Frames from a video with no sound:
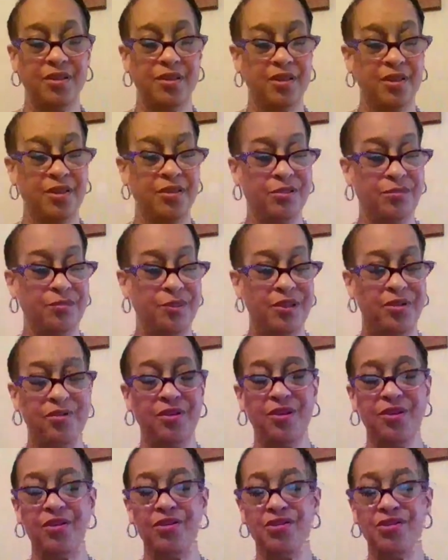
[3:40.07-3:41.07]
There's
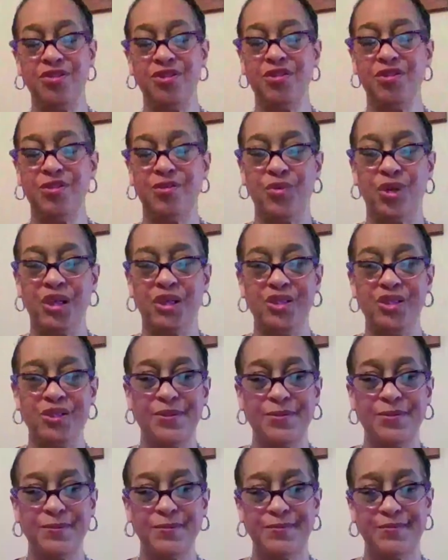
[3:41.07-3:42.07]
beauty in your
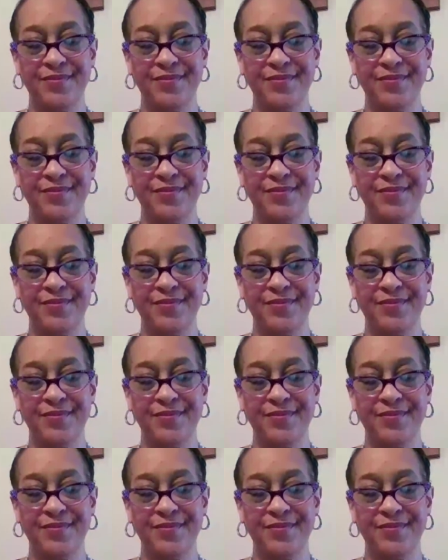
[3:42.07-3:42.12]
situation.